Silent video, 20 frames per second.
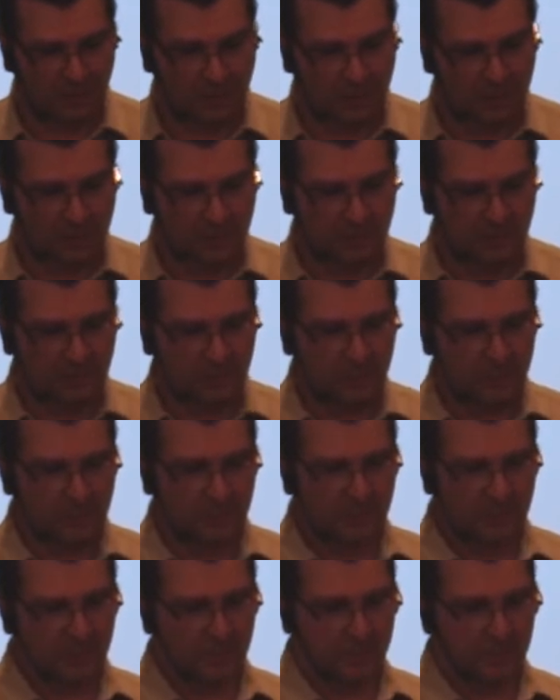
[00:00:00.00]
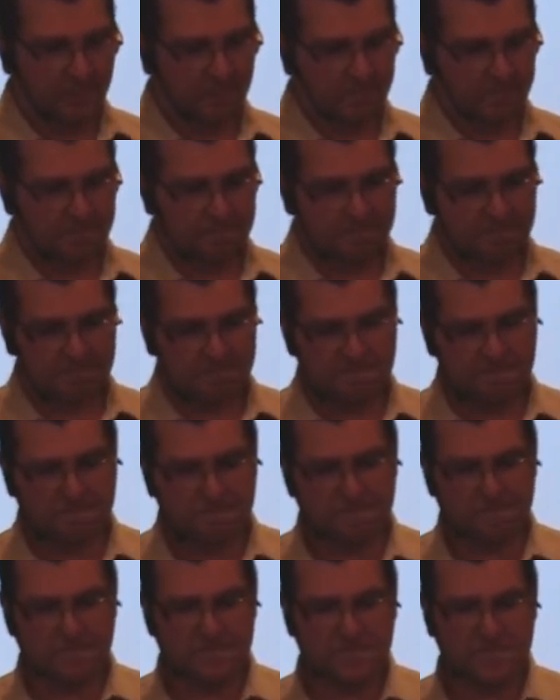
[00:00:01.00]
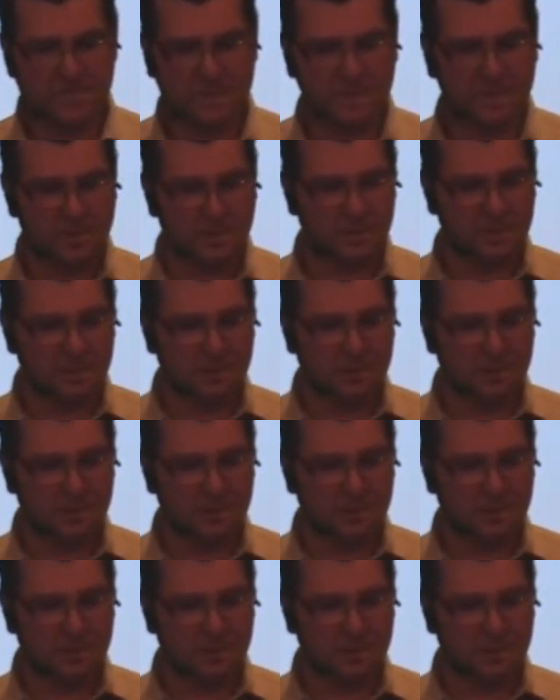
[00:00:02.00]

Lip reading: Nobody speaks.